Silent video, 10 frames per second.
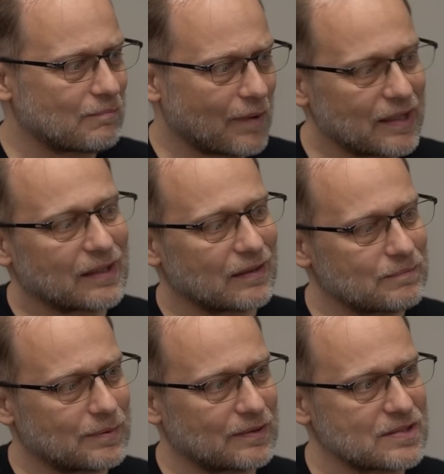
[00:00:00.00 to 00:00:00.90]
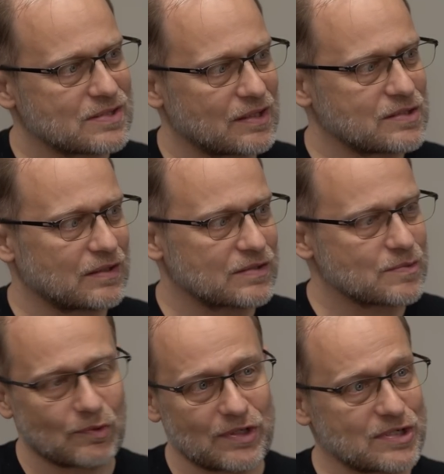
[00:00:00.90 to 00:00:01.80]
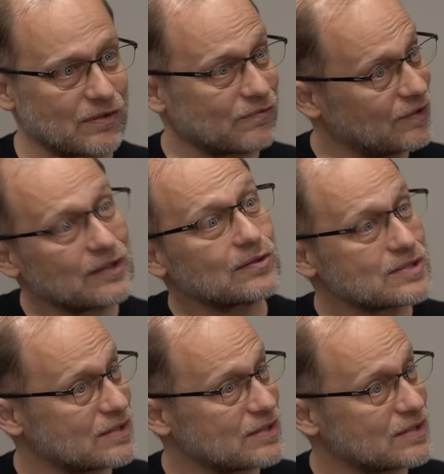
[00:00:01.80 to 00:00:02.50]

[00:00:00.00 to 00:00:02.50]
Mike had been such an inspirational figure